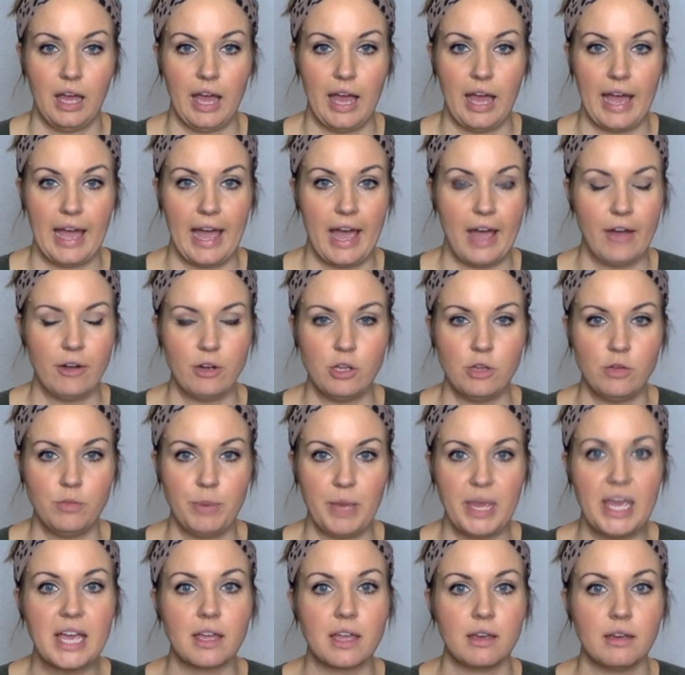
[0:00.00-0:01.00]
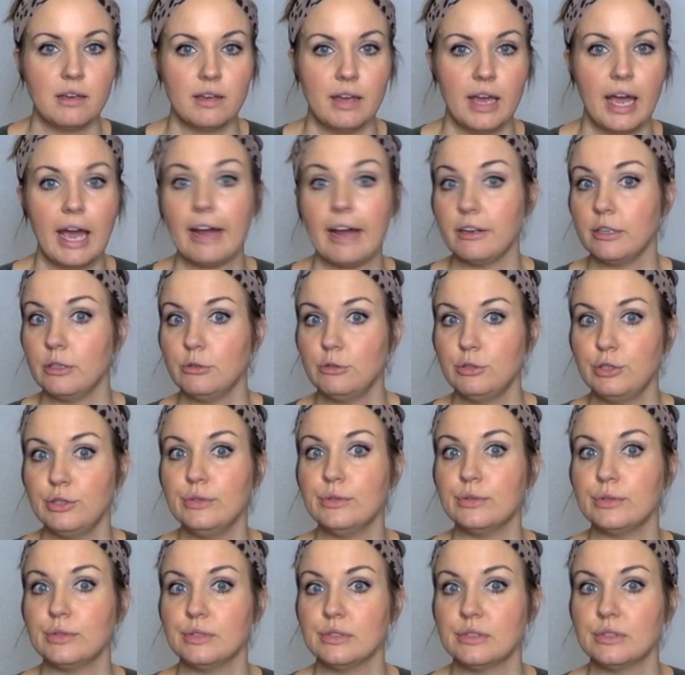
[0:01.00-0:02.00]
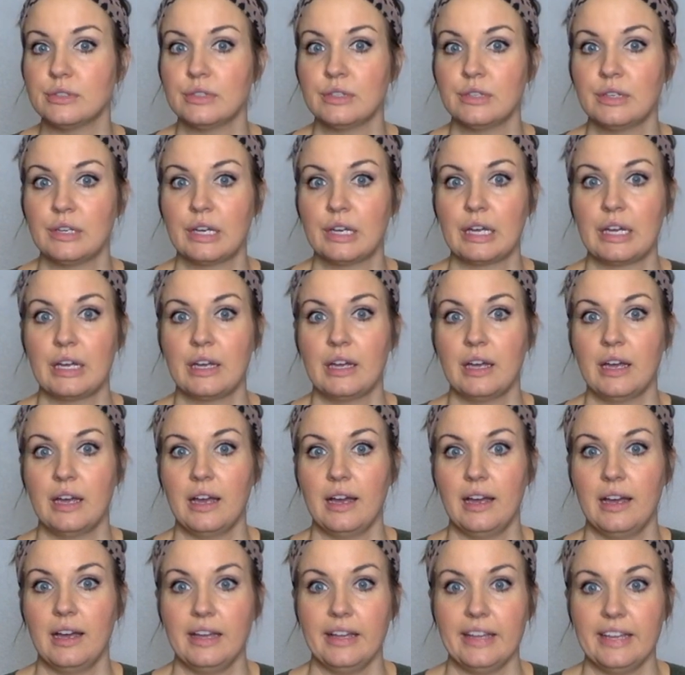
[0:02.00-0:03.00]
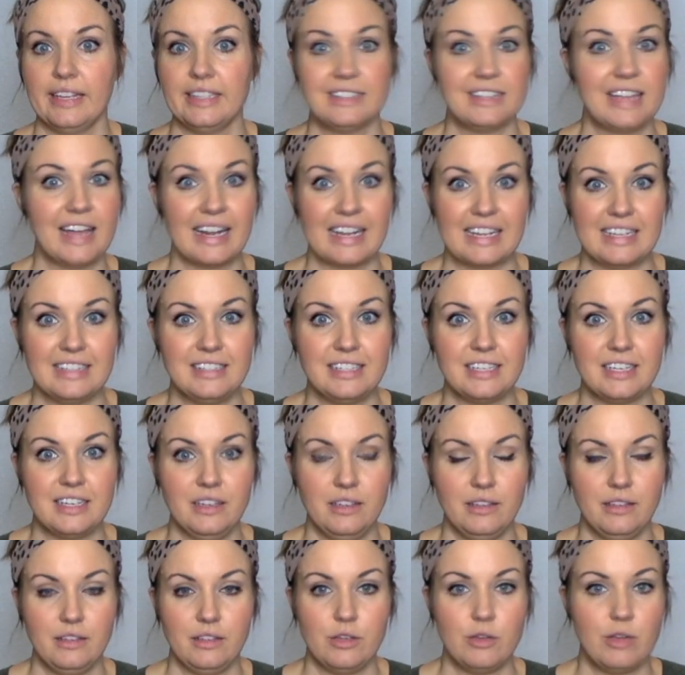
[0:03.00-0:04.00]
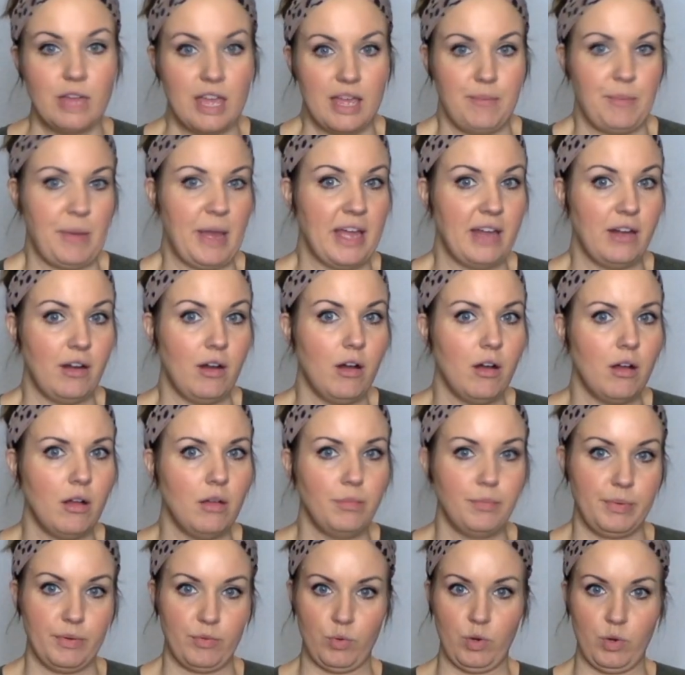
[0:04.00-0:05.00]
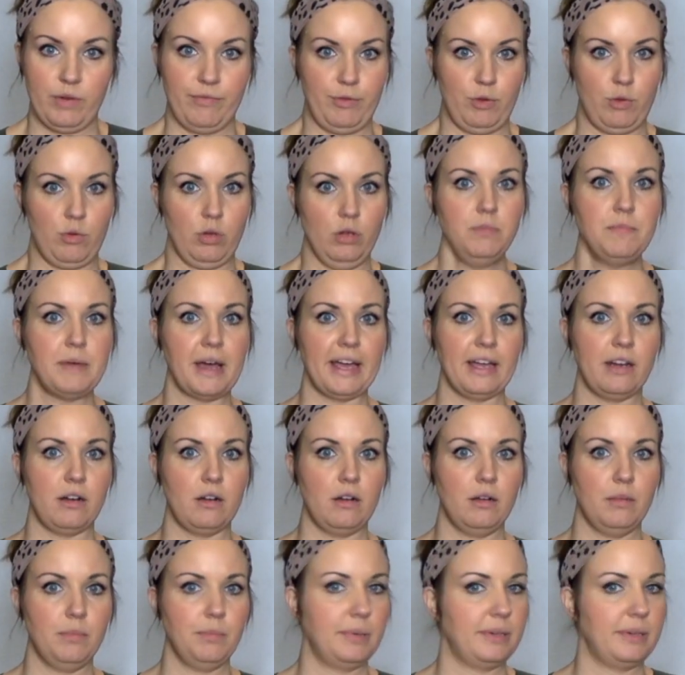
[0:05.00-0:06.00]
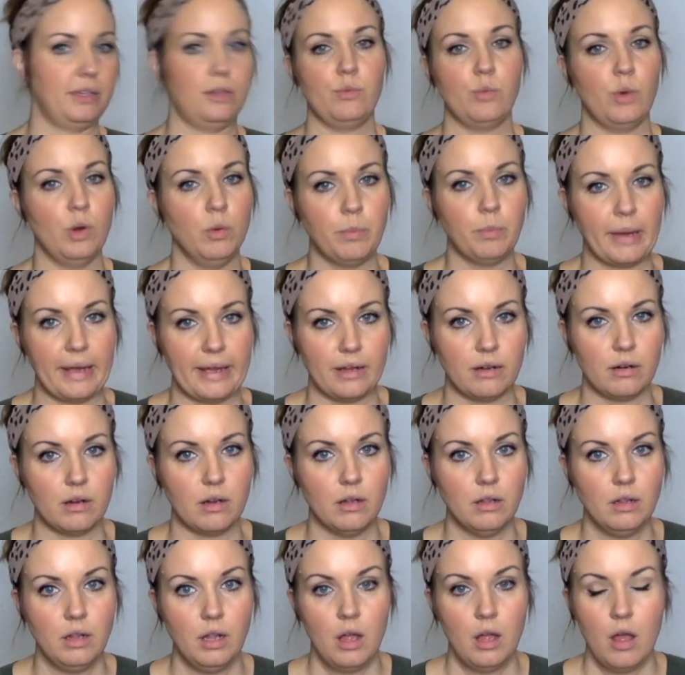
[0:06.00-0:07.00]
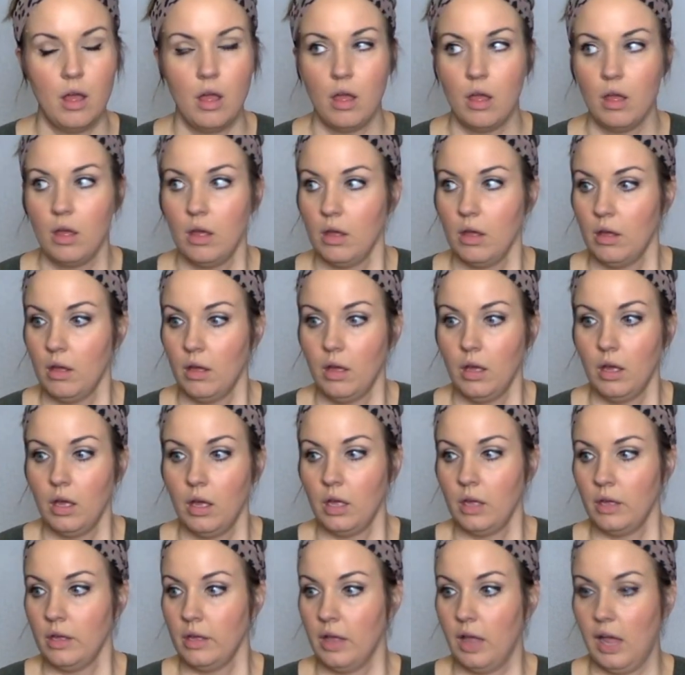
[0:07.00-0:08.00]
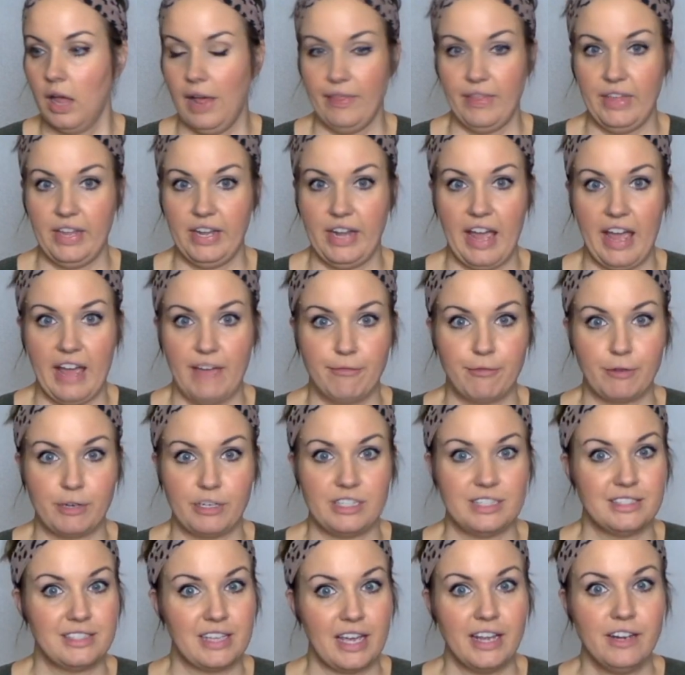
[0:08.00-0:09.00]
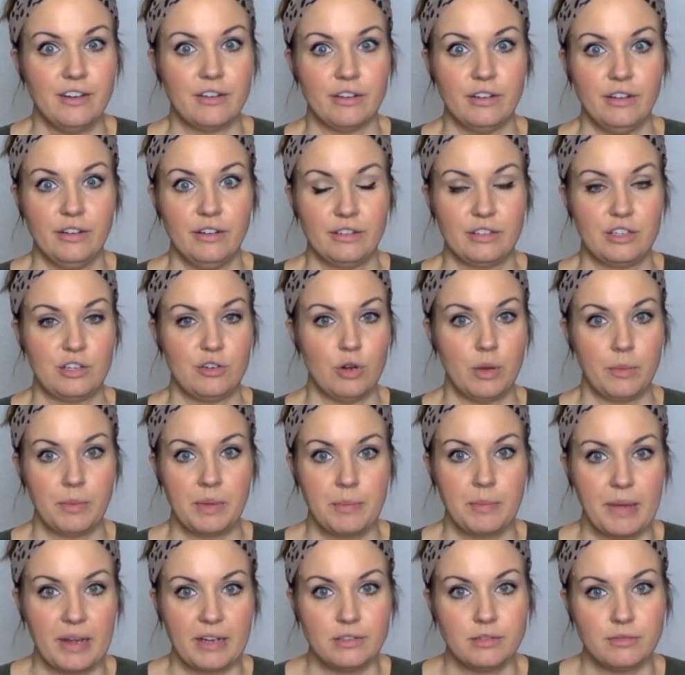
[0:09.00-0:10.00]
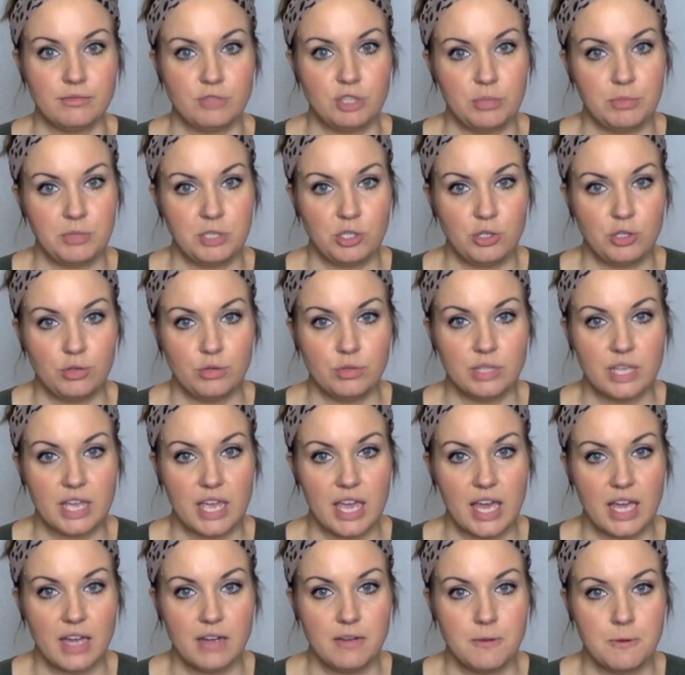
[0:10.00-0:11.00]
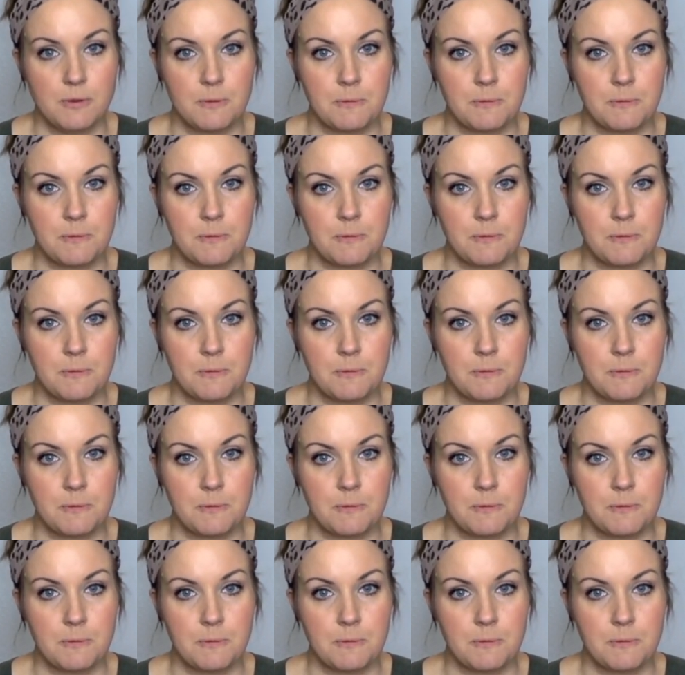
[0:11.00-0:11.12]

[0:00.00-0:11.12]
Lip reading: How do you pick? How do you choose? It's not easy. You can't buy it all, but what if you could buy it all, but you won't buy it all? And then every designer. Do you know how many pairs of Jimmy Choos they had?